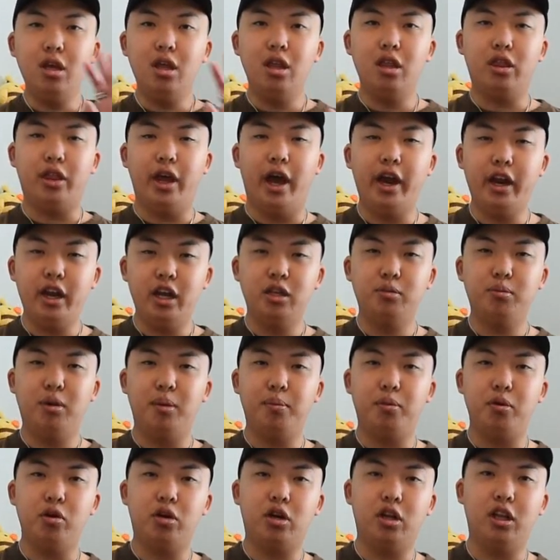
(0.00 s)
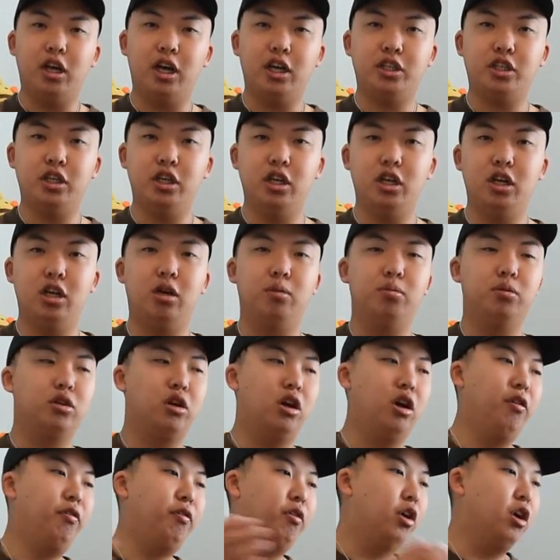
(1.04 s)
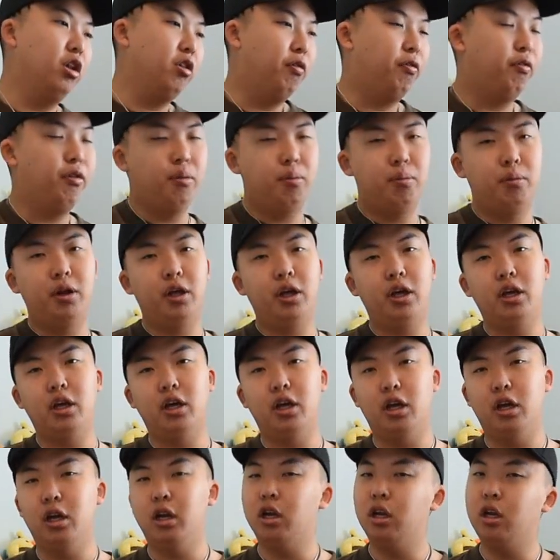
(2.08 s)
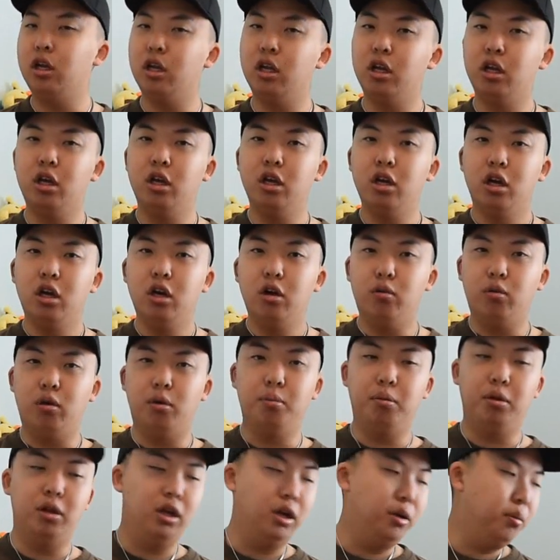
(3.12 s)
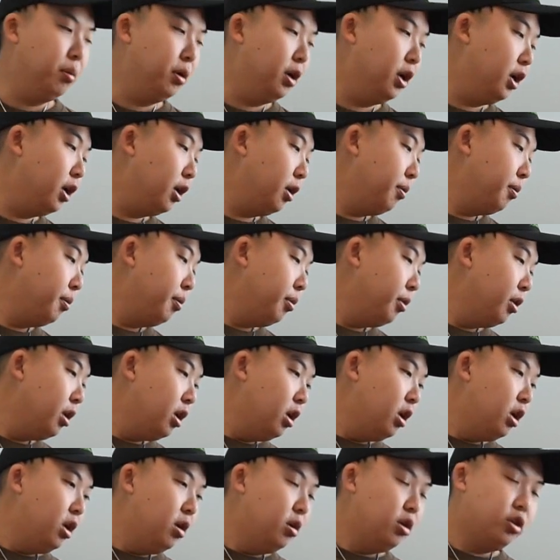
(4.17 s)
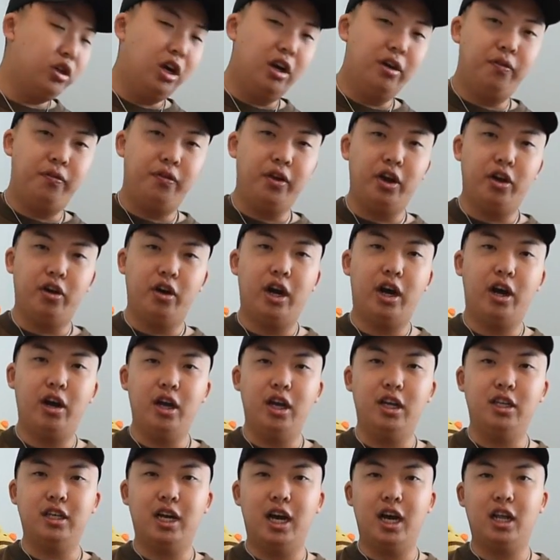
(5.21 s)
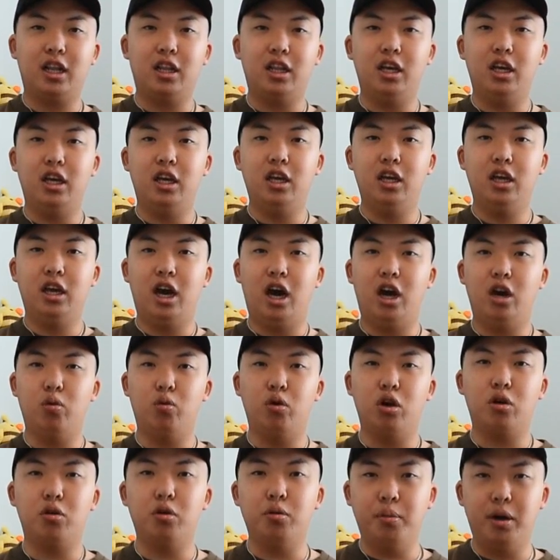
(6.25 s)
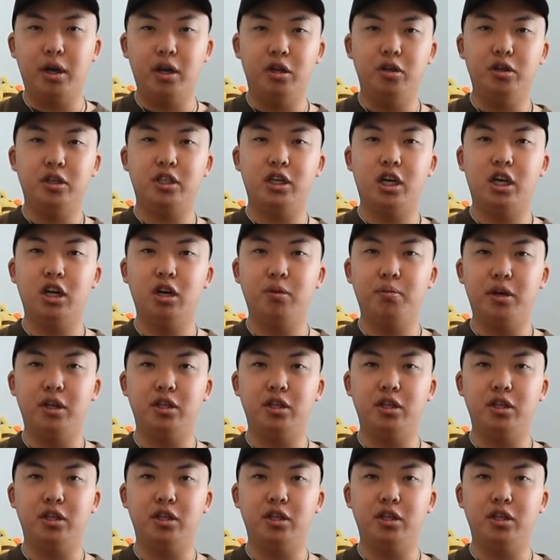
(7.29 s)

that is my boot collection. I'm sorry for all the fumbling and rumbling, but trying to figure out exactly how to work with my new setup.